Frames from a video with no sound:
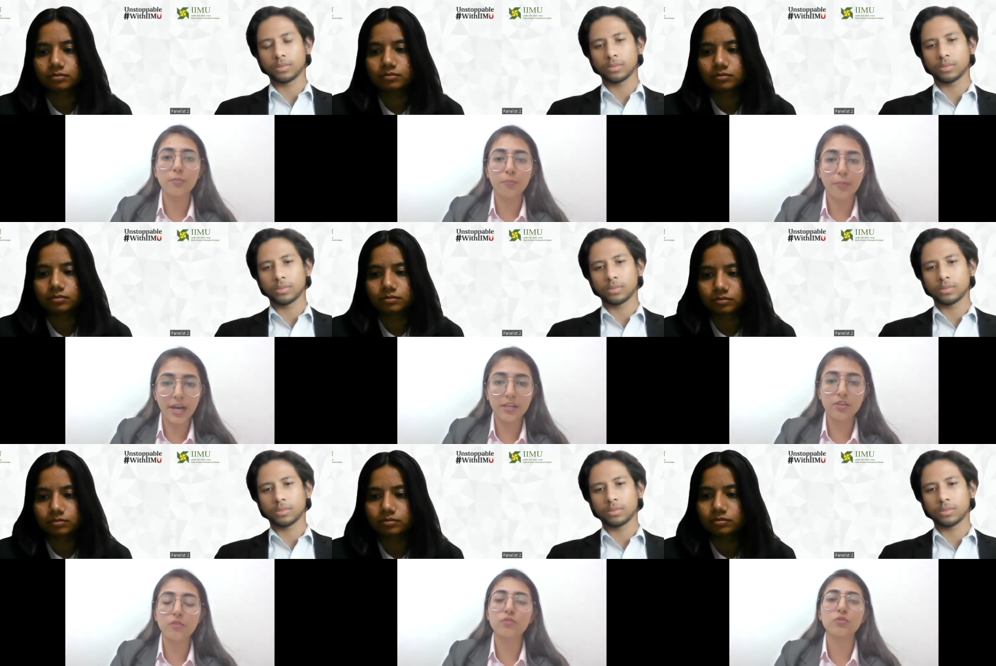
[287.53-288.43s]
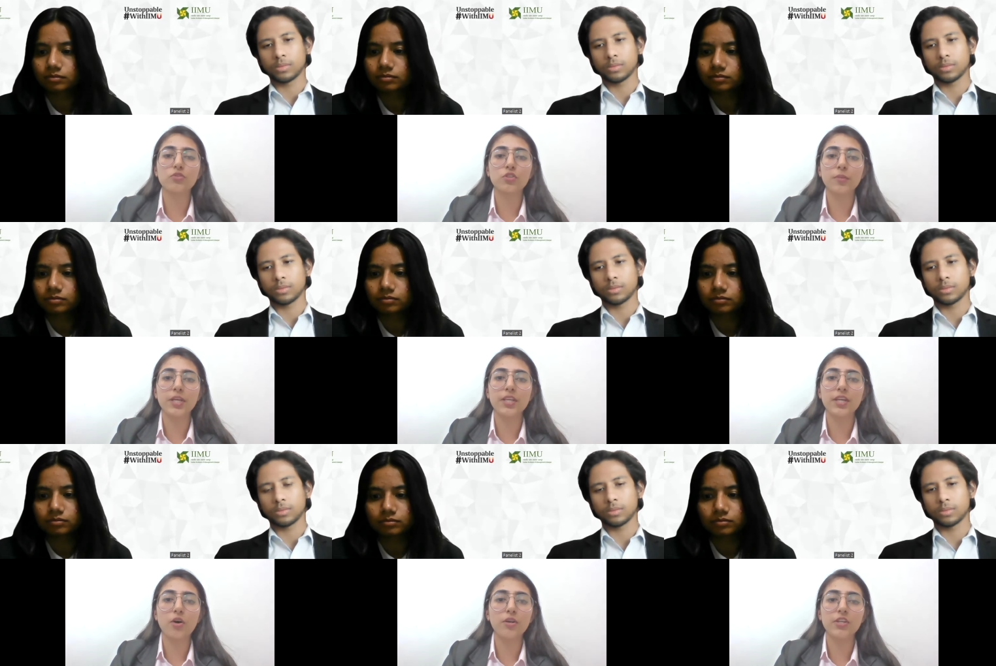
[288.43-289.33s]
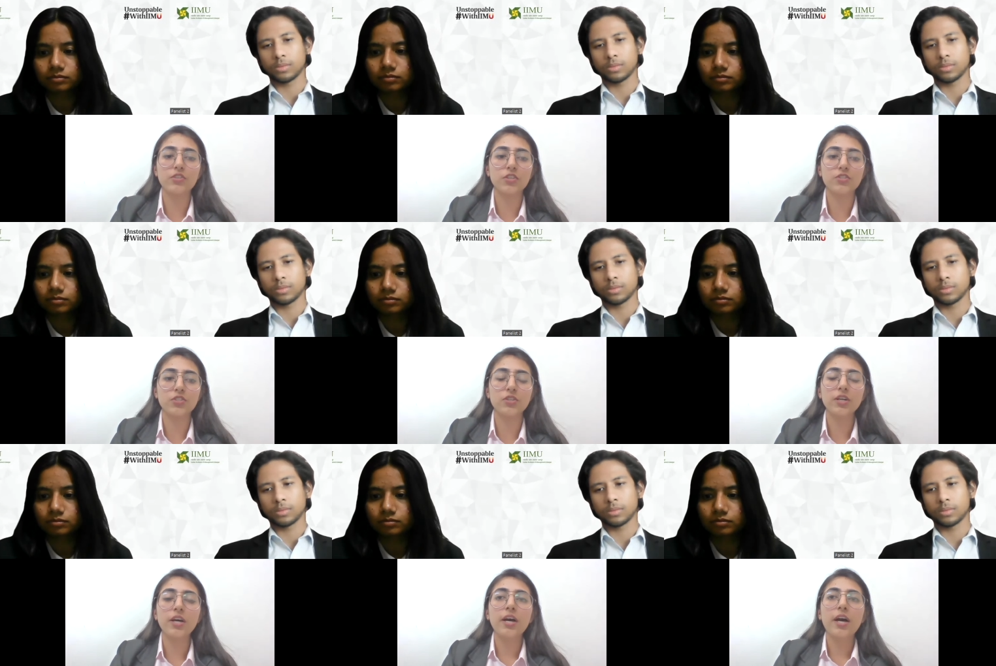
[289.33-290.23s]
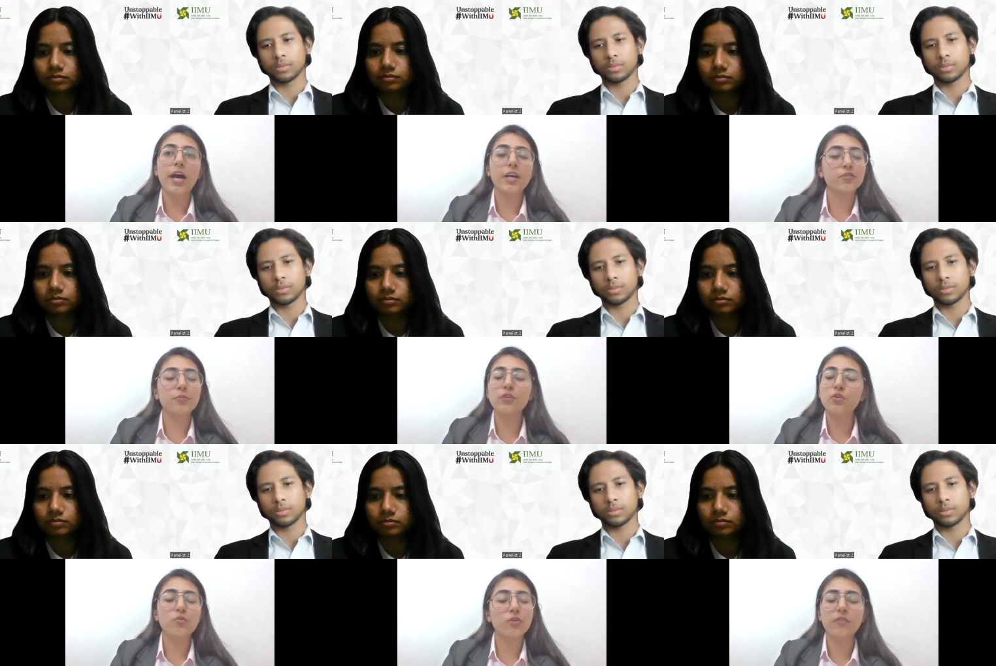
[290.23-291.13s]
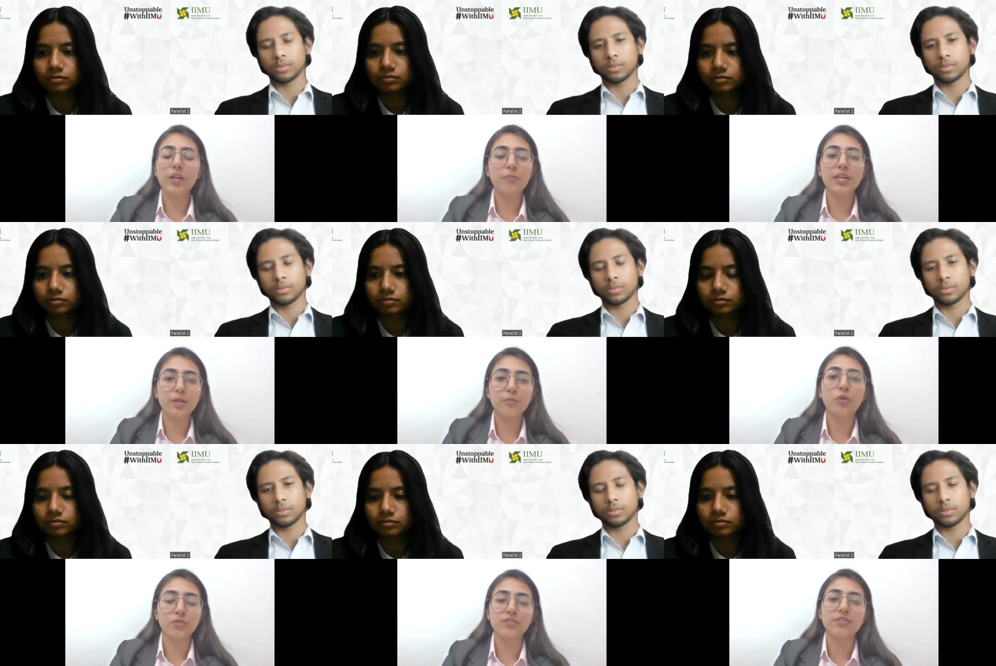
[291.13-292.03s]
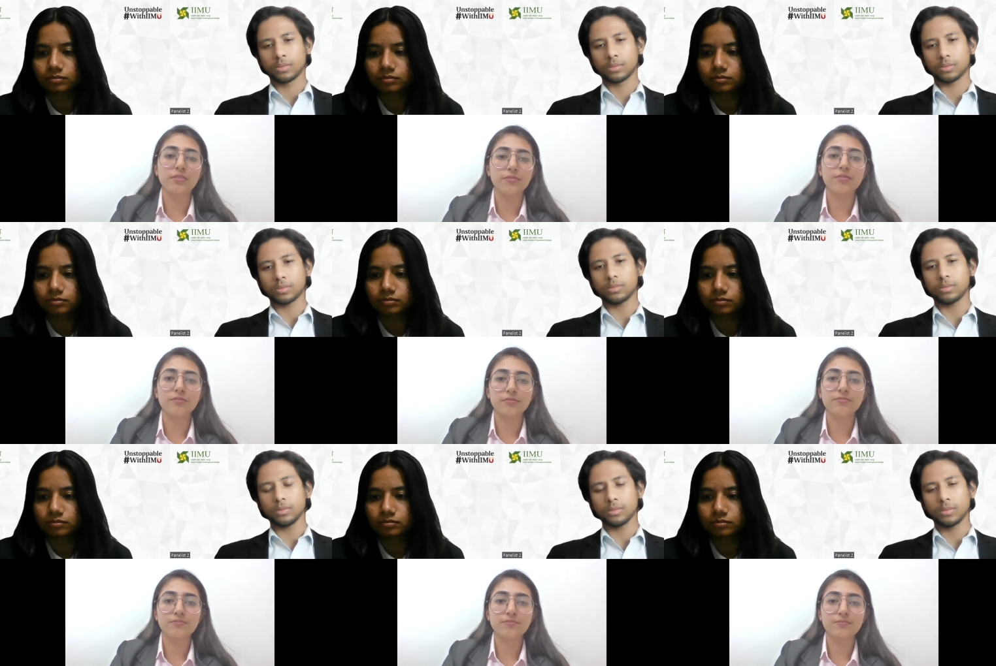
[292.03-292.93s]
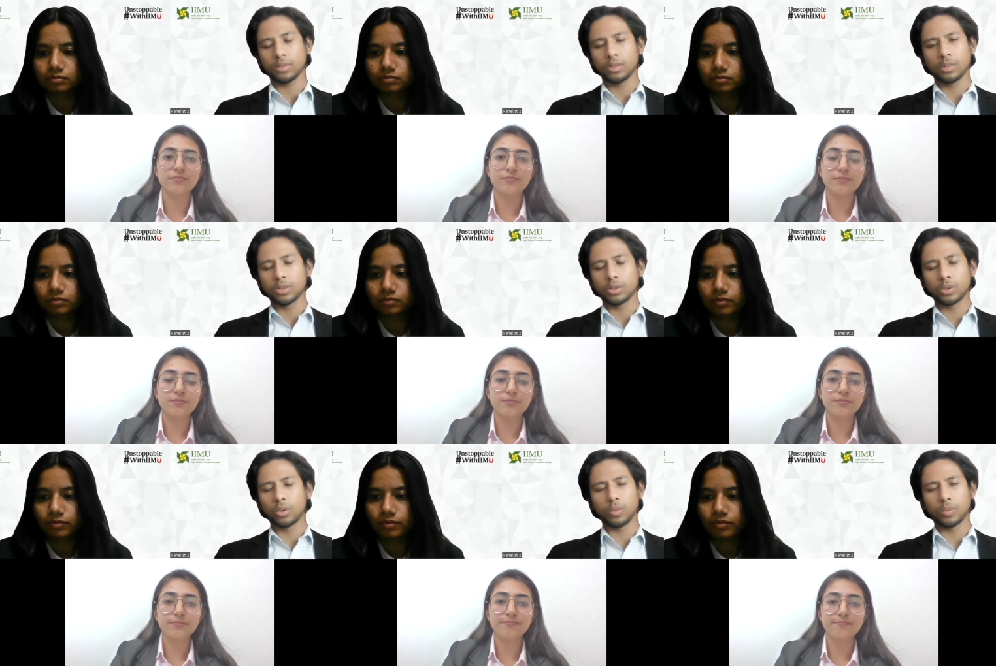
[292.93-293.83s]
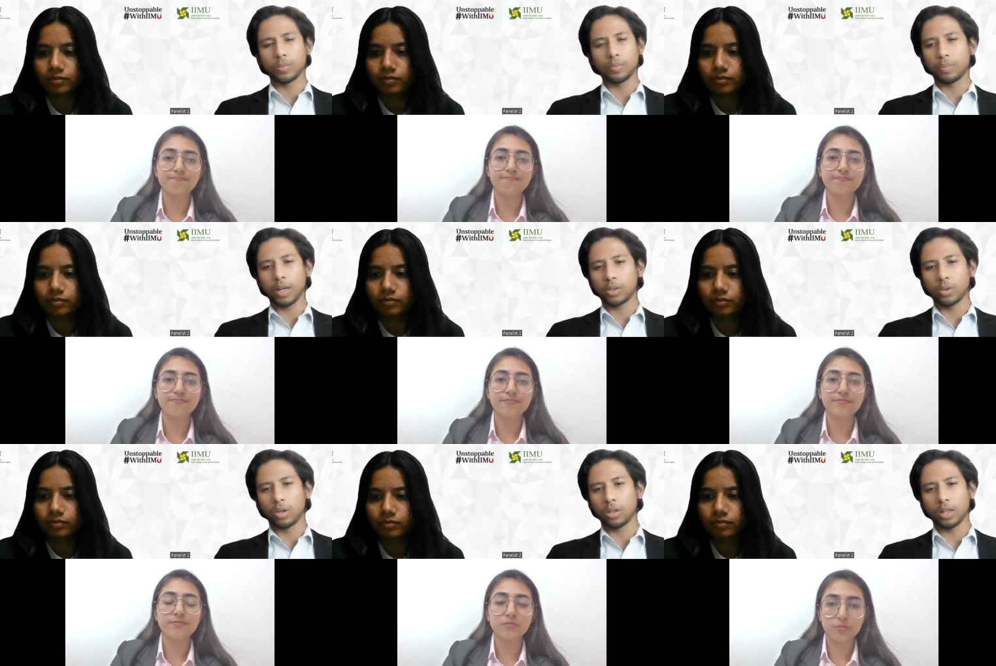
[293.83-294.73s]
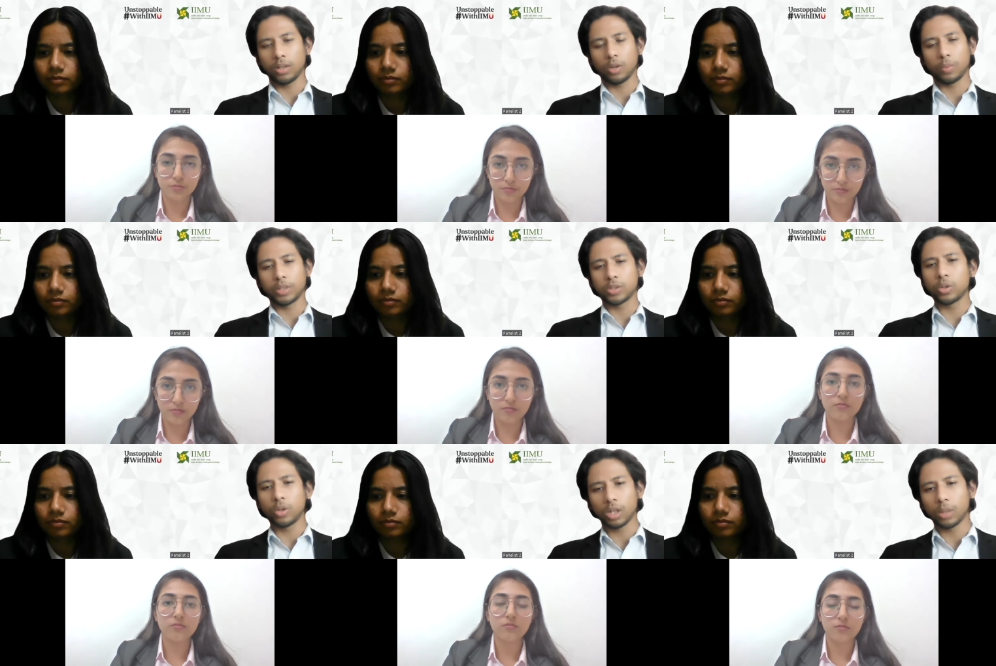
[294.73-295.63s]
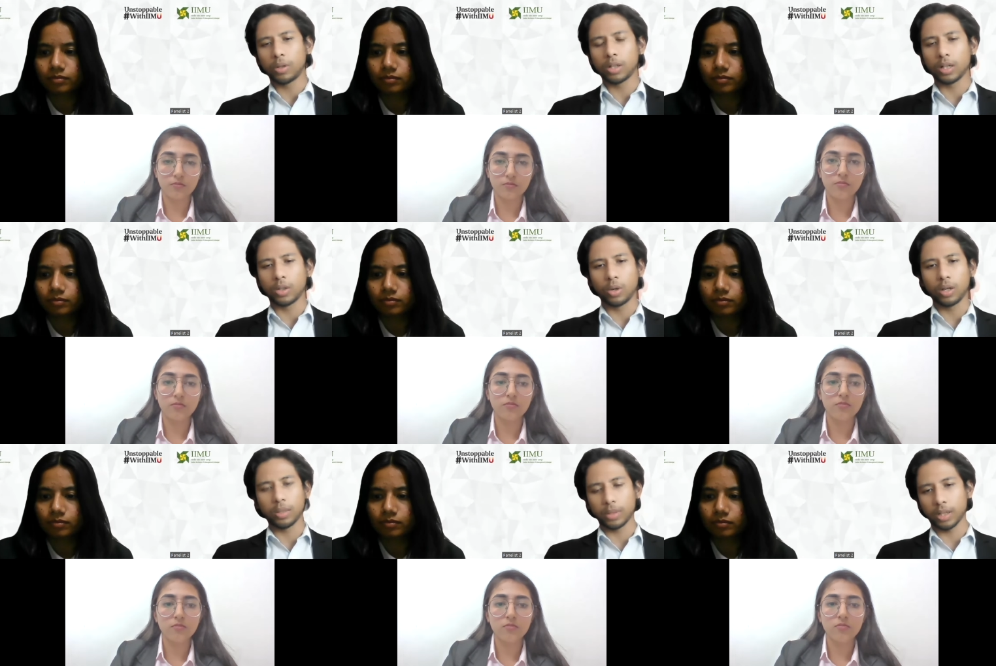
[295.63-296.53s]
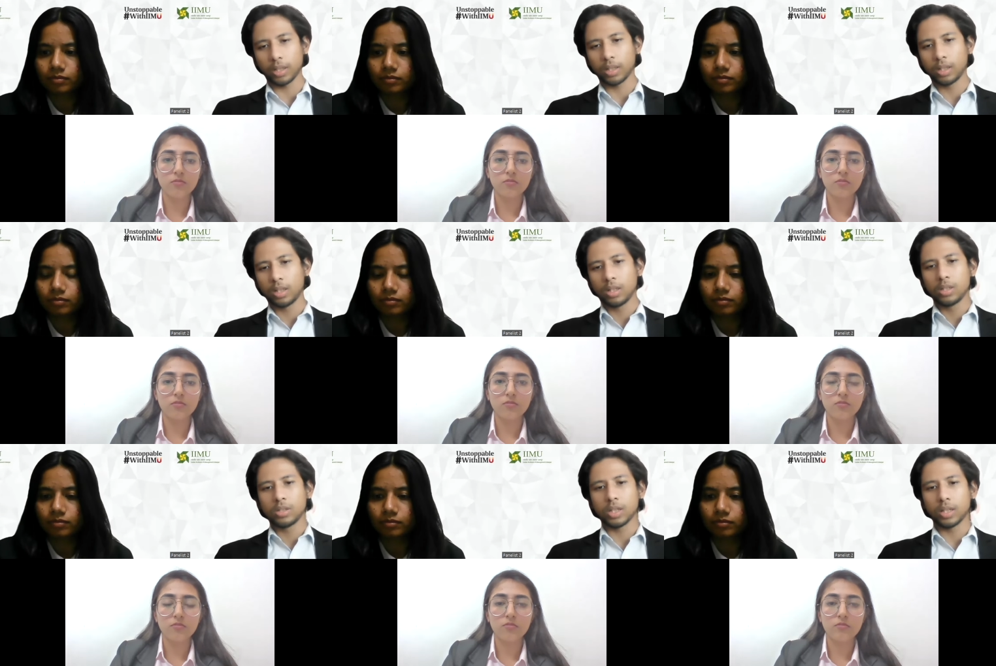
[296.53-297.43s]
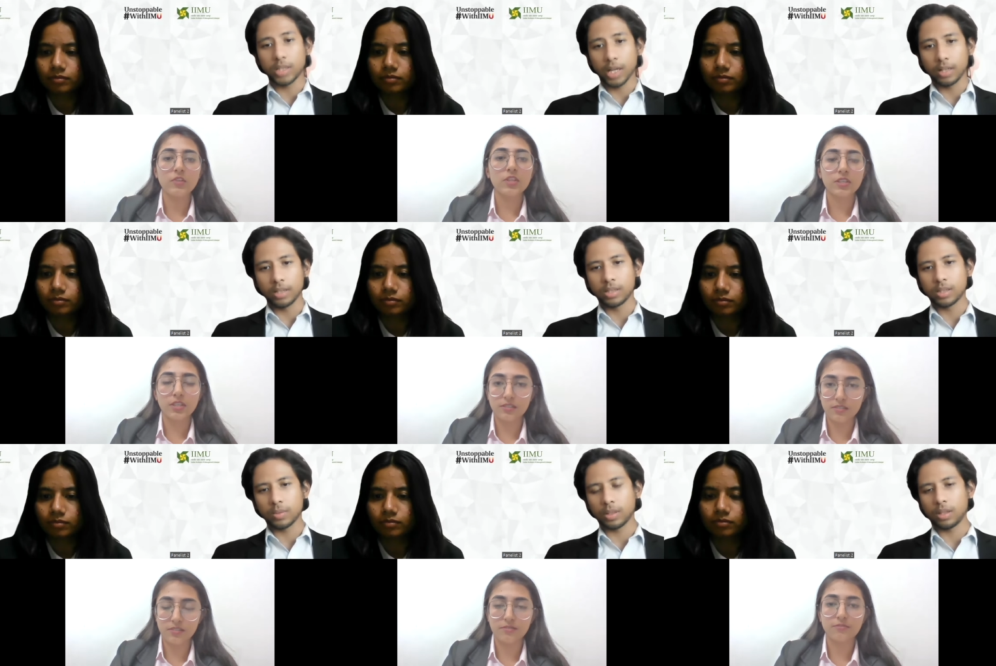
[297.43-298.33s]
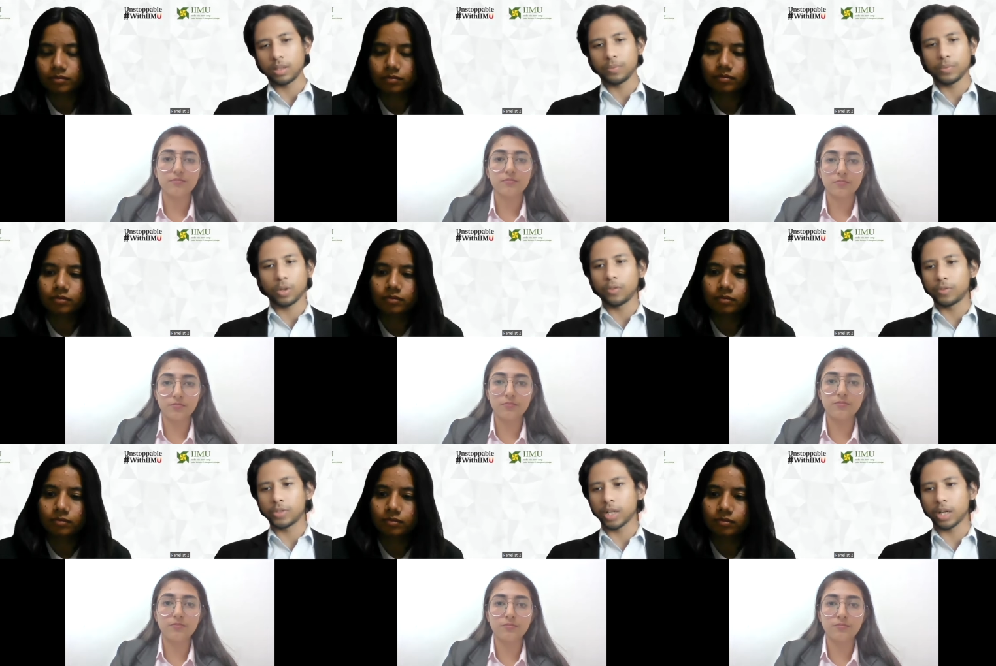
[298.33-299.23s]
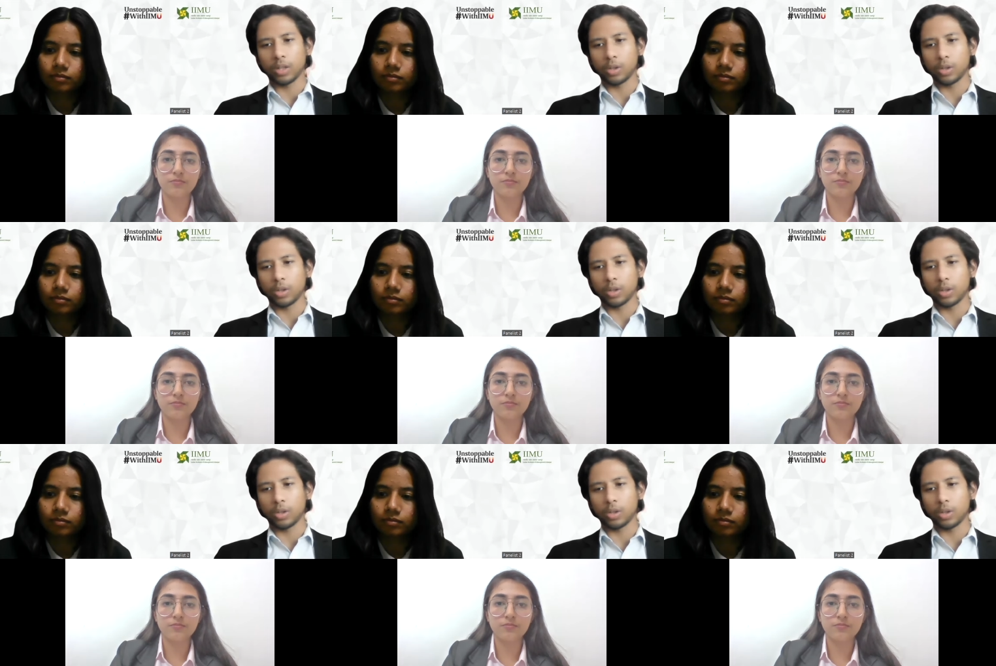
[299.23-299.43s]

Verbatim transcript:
Speaker 1: impact of social media on literature has been overwhelmingly positive.
Speaker 2: So mm, back to on that topic. So you talked about algorithm, right? And the challenge uh, of sharing